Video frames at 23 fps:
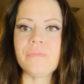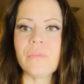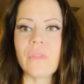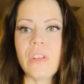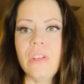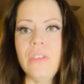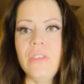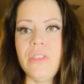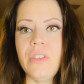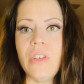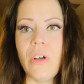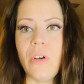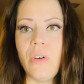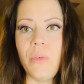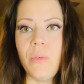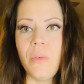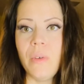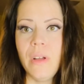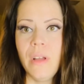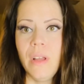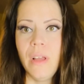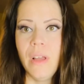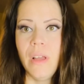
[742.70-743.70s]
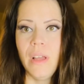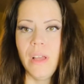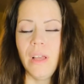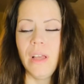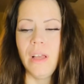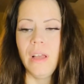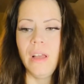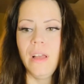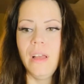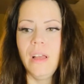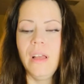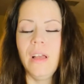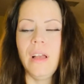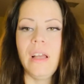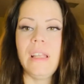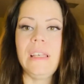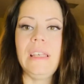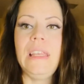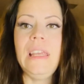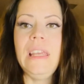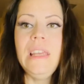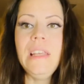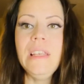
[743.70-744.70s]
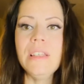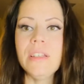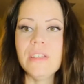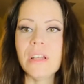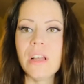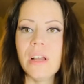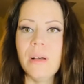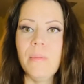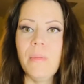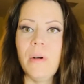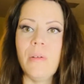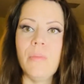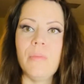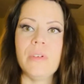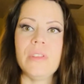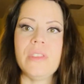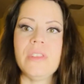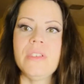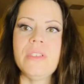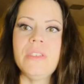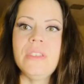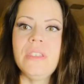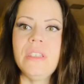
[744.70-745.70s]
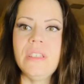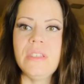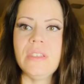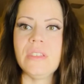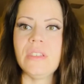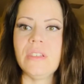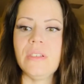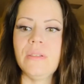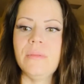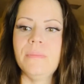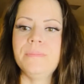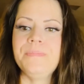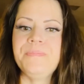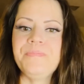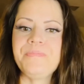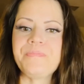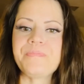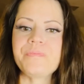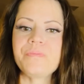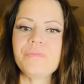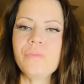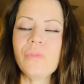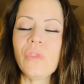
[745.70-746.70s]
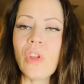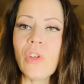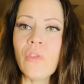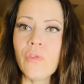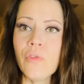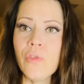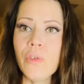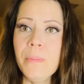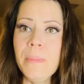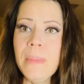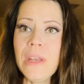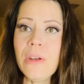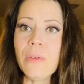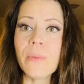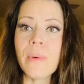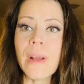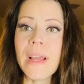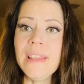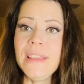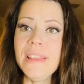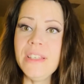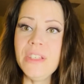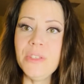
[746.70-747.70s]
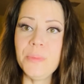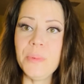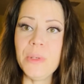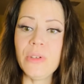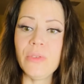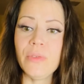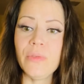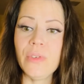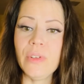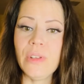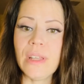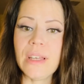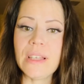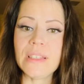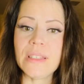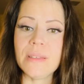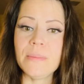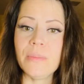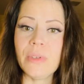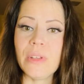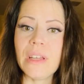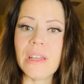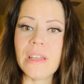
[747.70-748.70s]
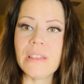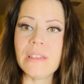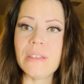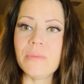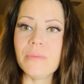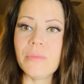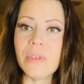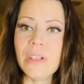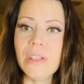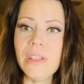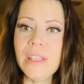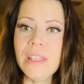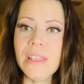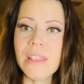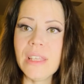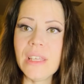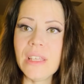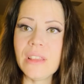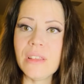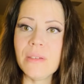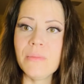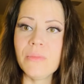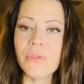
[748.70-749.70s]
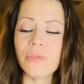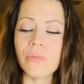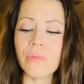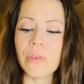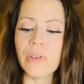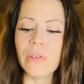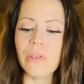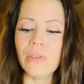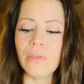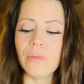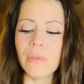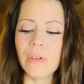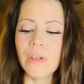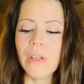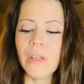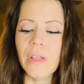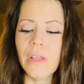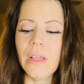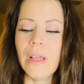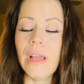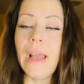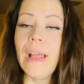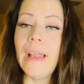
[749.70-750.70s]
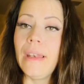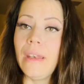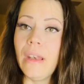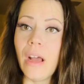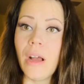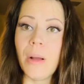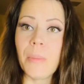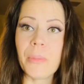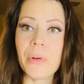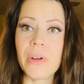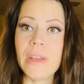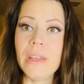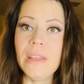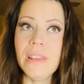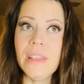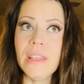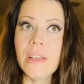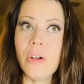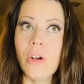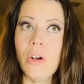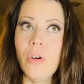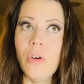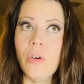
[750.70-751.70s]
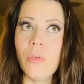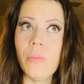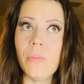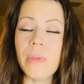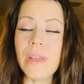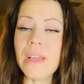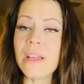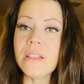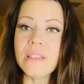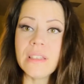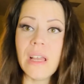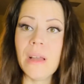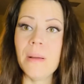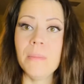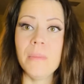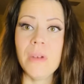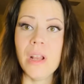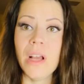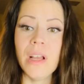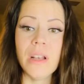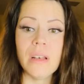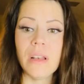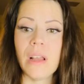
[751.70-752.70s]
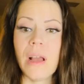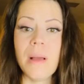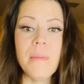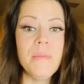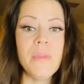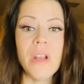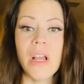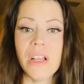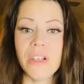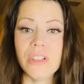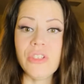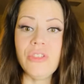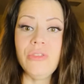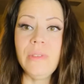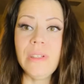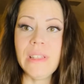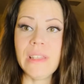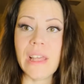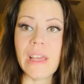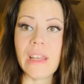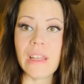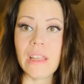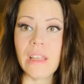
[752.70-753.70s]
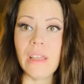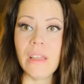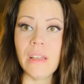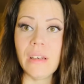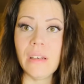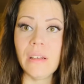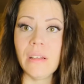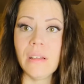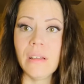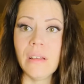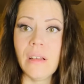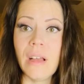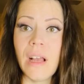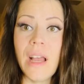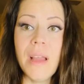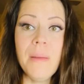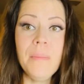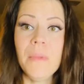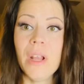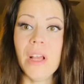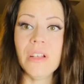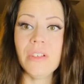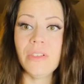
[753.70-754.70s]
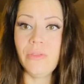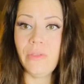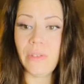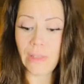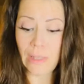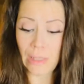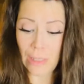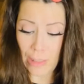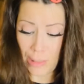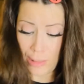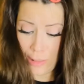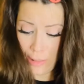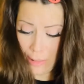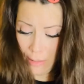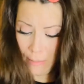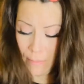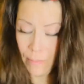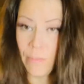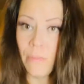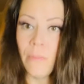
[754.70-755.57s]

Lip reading: So I need to come up with a system for me to write these beautiful lesson plans and really think them through and not bring anything home, because I'm not doing that again. I'm not doing that again.